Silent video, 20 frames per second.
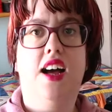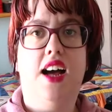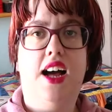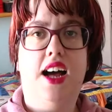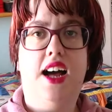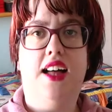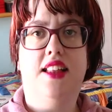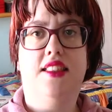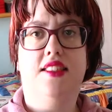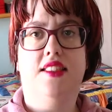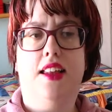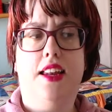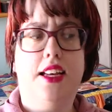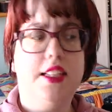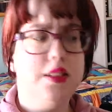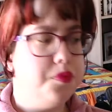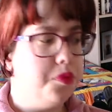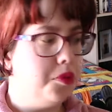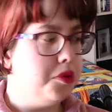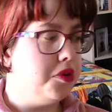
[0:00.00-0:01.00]
And the
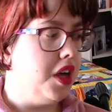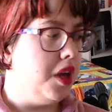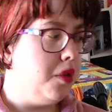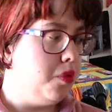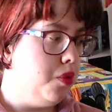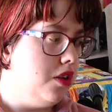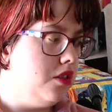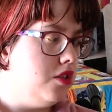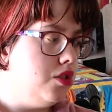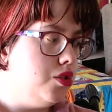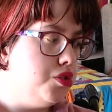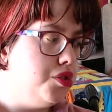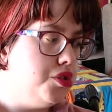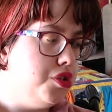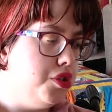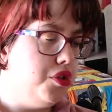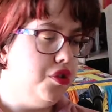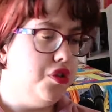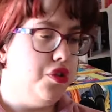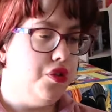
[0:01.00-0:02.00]
last book I want to
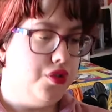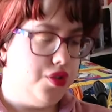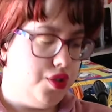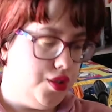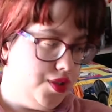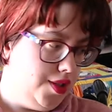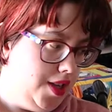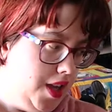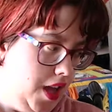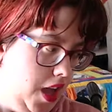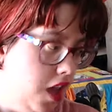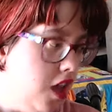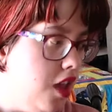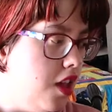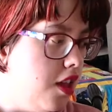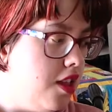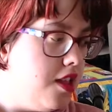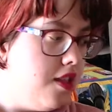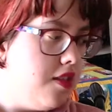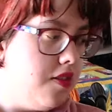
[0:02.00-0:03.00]
show you today,
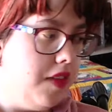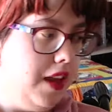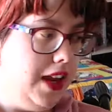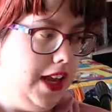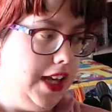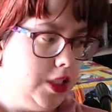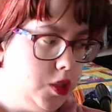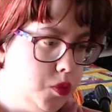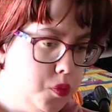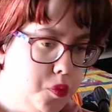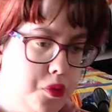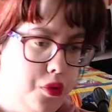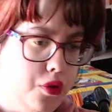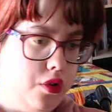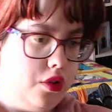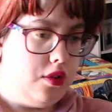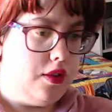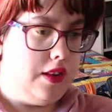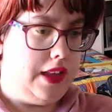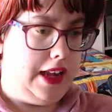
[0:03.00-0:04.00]
the last
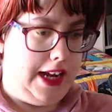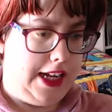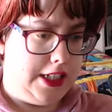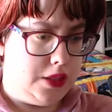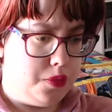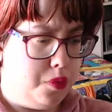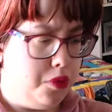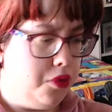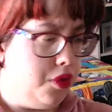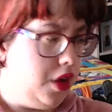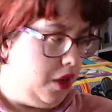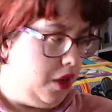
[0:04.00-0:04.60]
book I